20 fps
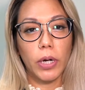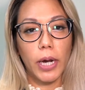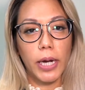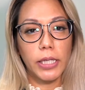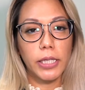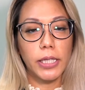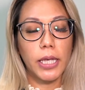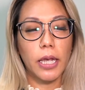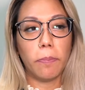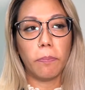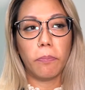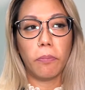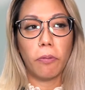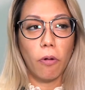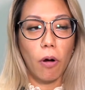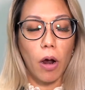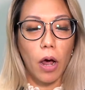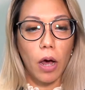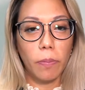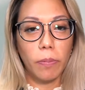I say
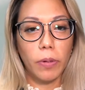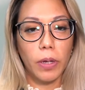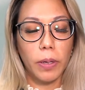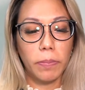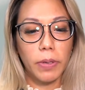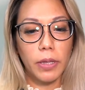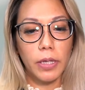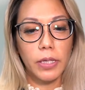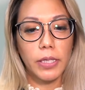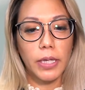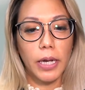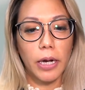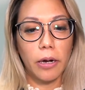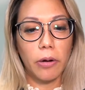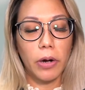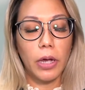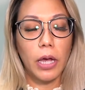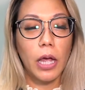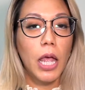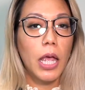problem in this
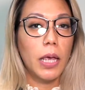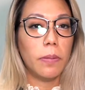era,